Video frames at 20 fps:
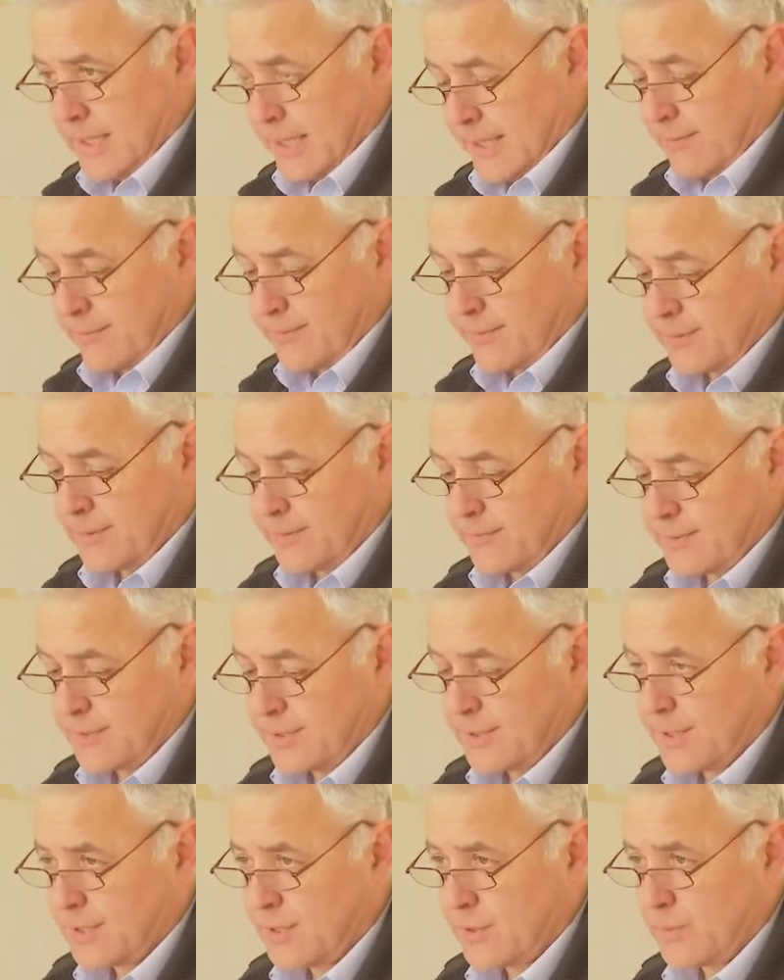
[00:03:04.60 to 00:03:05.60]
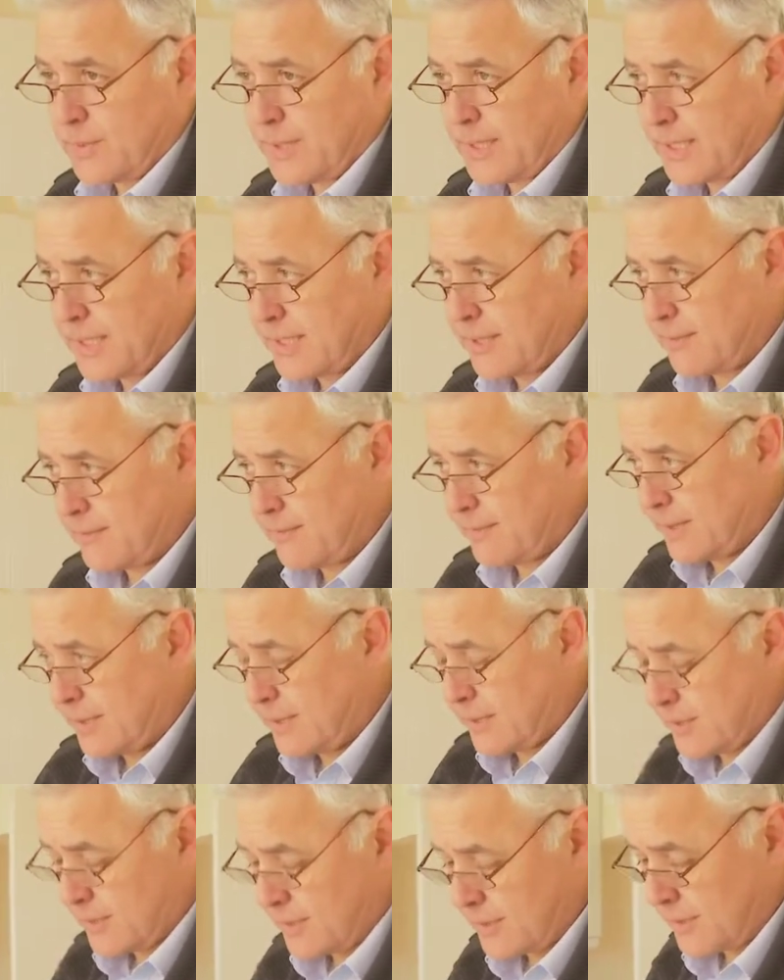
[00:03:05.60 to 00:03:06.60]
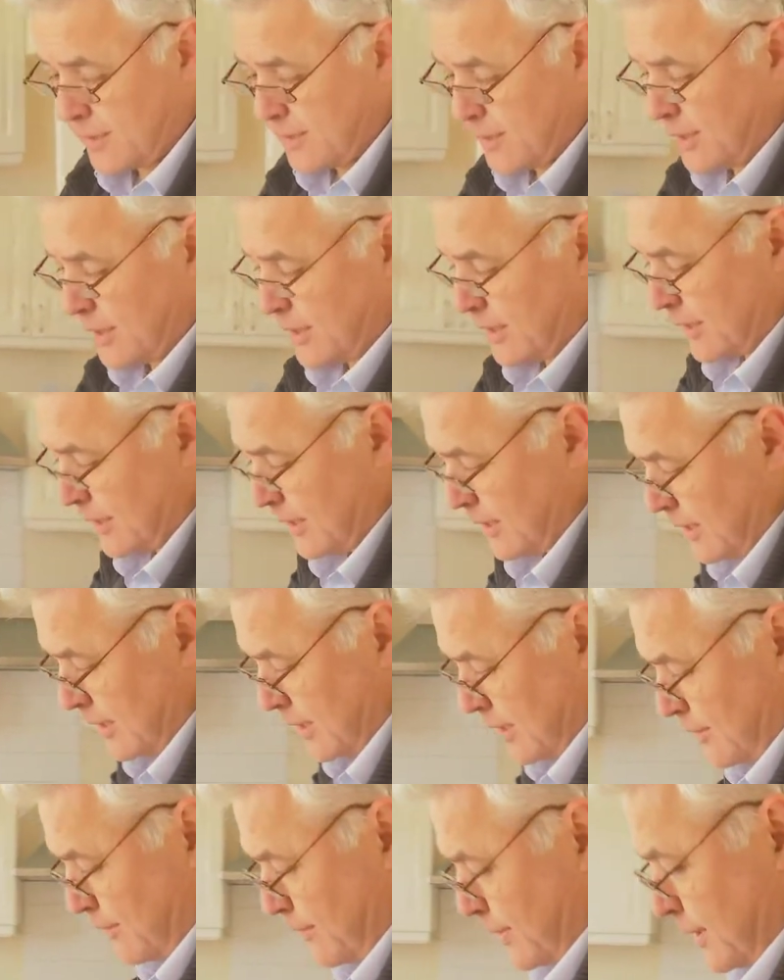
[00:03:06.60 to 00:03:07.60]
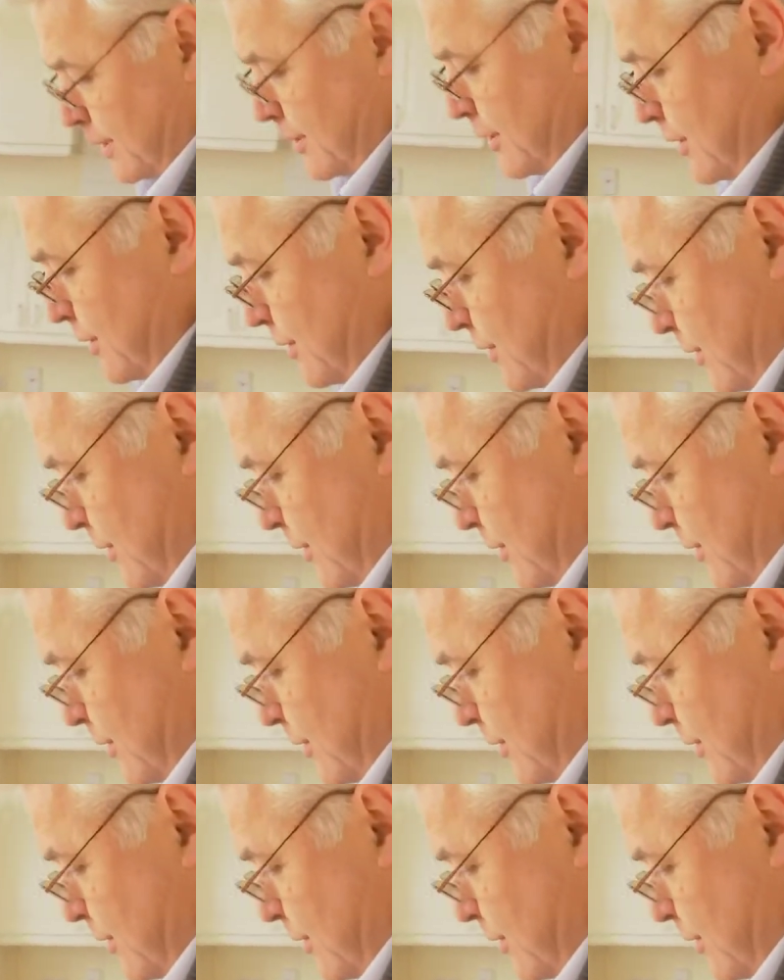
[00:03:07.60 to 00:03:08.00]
in front of us here we have our patio